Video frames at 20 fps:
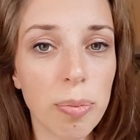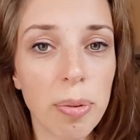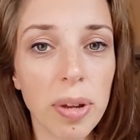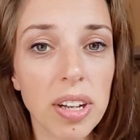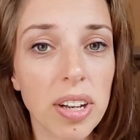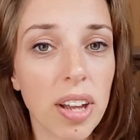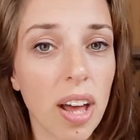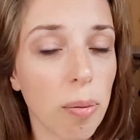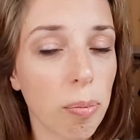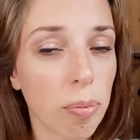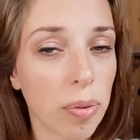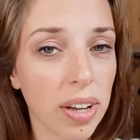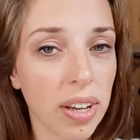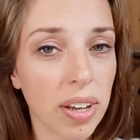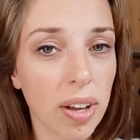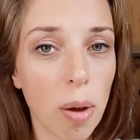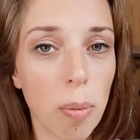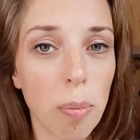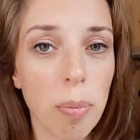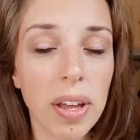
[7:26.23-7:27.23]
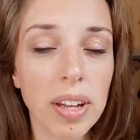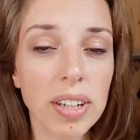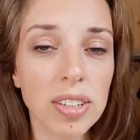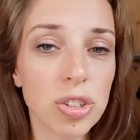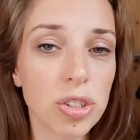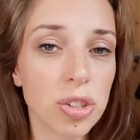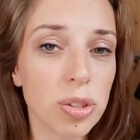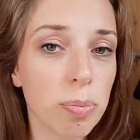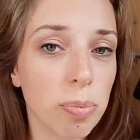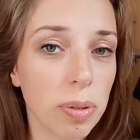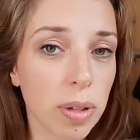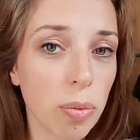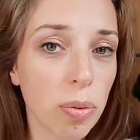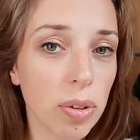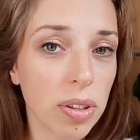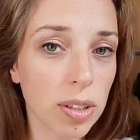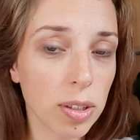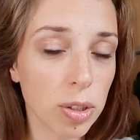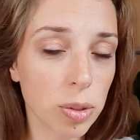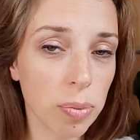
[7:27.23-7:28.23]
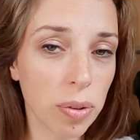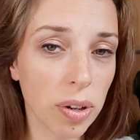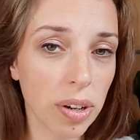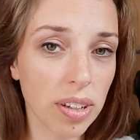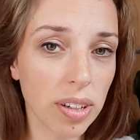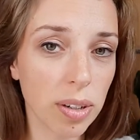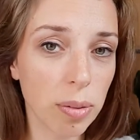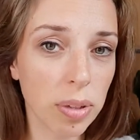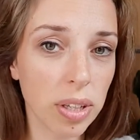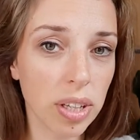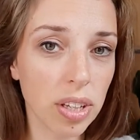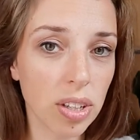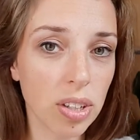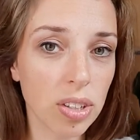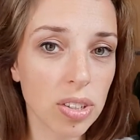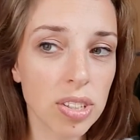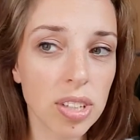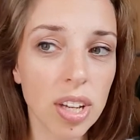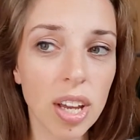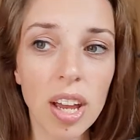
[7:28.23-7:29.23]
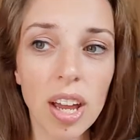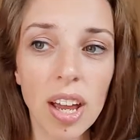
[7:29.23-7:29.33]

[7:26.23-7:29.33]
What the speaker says: and not break up and just be with this partner because